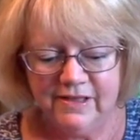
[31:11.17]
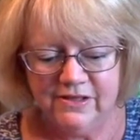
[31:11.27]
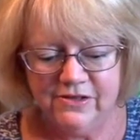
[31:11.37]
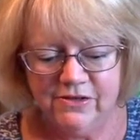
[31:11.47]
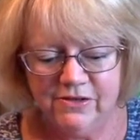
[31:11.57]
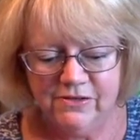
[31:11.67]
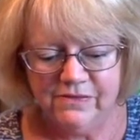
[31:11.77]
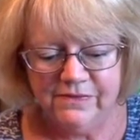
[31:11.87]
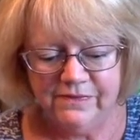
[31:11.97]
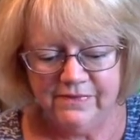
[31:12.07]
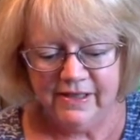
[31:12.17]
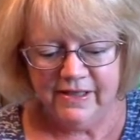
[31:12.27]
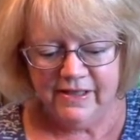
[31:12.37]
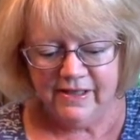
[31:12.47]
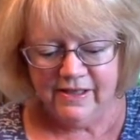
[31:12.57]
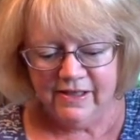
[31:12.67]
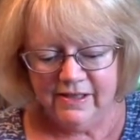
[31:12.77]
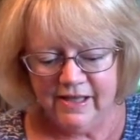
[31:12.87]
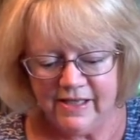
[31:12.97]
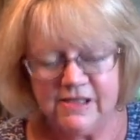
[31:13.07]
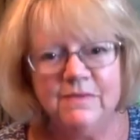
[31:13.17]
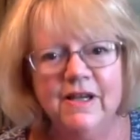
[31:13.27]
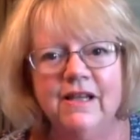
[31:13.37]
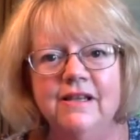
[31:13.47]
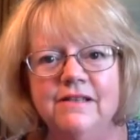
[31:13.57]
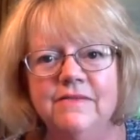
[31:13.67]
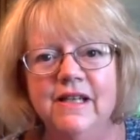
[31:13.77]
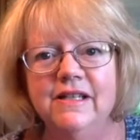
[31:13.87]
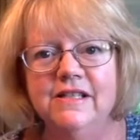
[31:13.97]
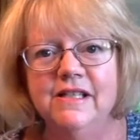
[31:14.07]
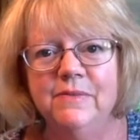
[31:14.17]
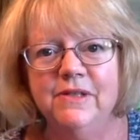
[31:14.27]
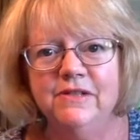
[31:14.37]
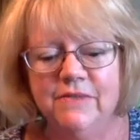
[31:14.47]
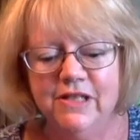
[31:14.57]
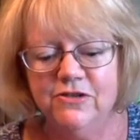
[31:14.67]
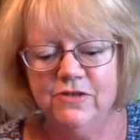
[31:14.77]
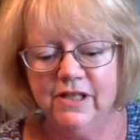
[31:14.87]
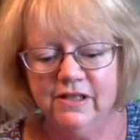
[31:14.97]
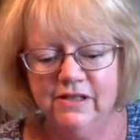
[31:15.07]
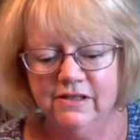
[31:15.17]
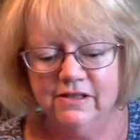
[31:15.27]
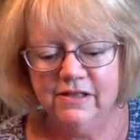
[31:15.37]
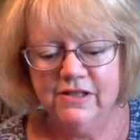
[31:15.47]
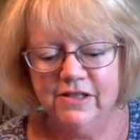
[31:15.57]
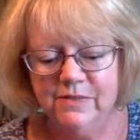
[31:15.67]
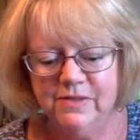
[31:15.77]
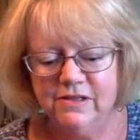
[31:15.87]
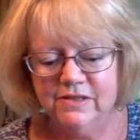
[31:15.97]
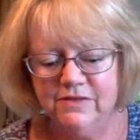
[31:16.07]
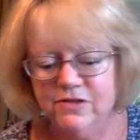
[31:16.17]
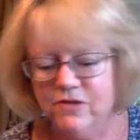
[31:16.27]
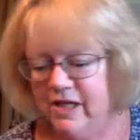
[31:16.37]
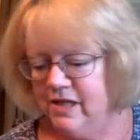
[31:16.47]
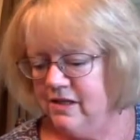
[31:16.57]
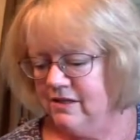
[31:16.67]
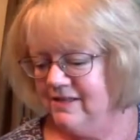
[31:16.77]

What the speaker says: So that's my tip and my trick and tips of the trade